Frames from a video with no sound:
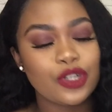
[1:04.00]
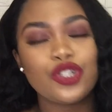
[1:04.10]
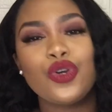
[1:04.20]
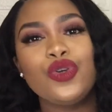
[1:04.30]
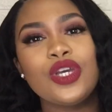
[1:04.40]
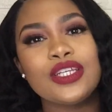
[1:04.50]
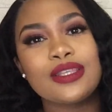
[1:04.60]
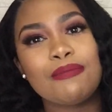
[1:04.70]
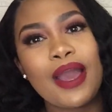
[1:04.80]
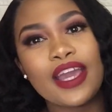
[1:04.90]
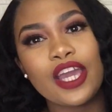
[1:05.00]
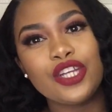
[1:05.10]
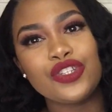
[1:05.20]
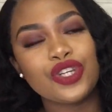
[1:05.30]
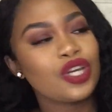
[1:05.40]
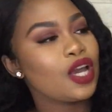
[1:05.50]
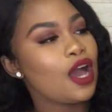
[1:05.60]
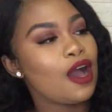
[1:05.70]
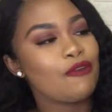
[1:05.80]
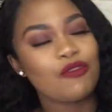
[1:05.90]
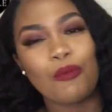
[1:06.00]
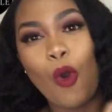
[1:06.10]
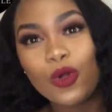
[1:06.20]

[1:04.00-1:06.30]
want to show you is the packaging from